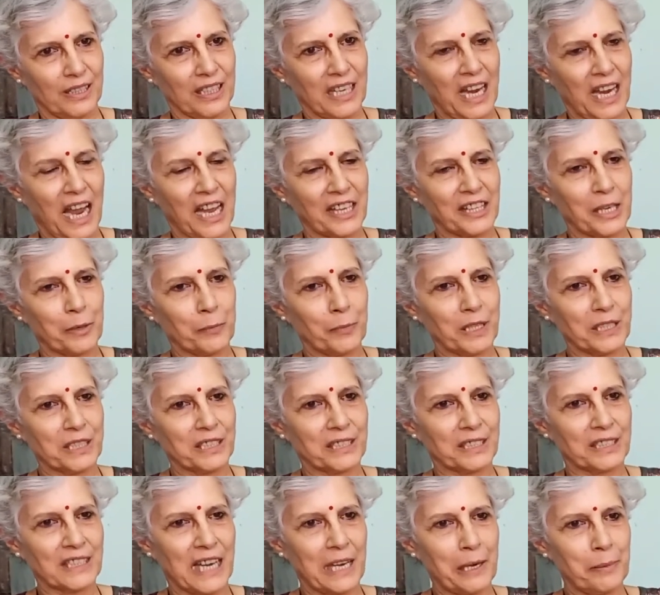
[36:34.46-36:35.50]
I think we
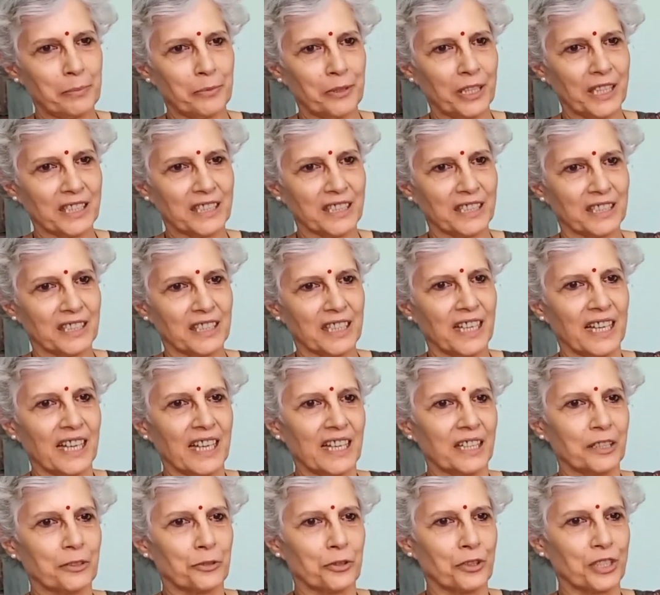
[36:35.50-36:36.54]
celebrated
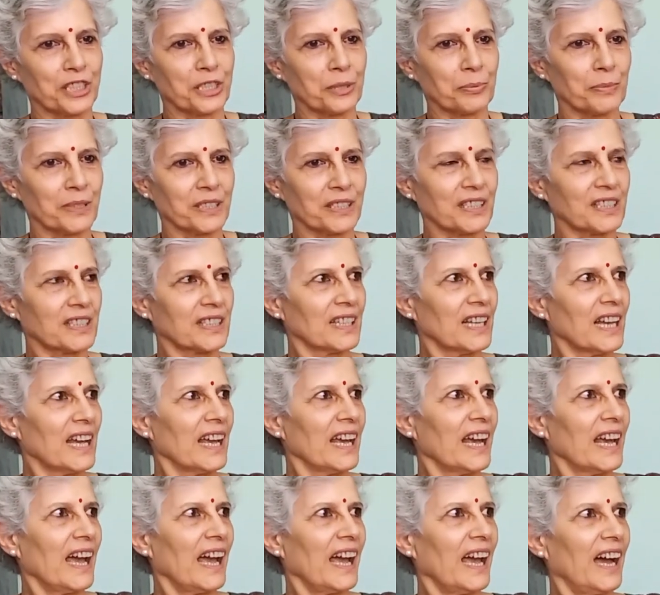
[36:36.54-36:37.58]
Christmas
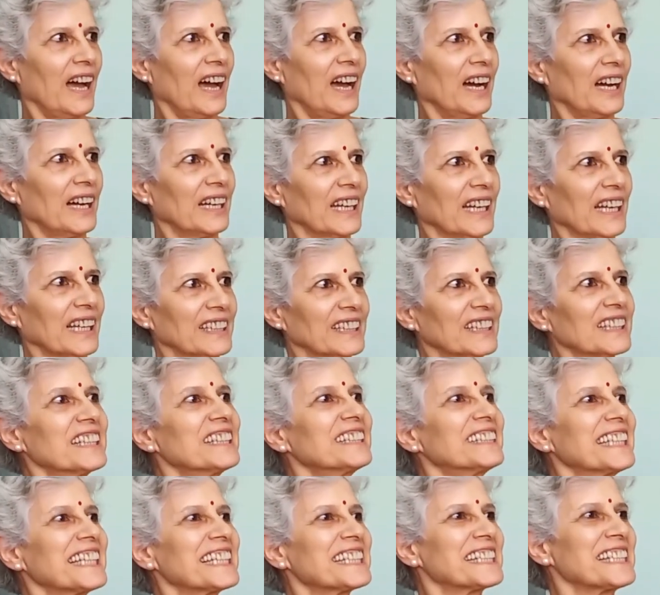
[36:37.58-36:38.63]

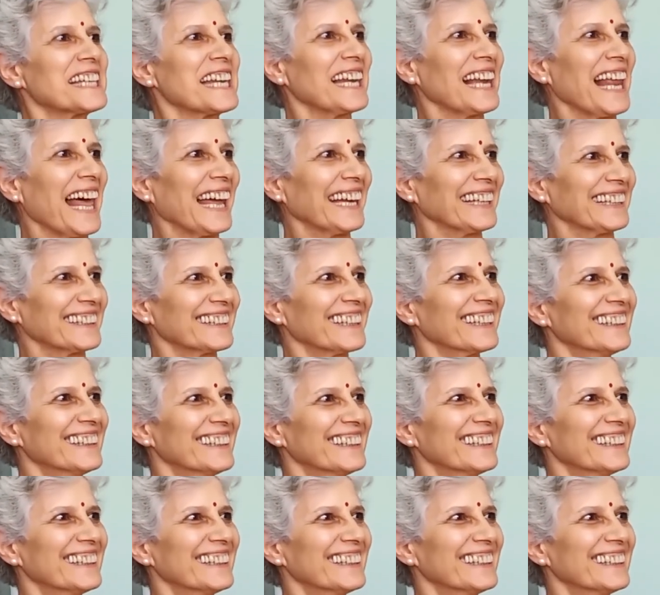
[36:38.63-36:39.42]
in Disneyland.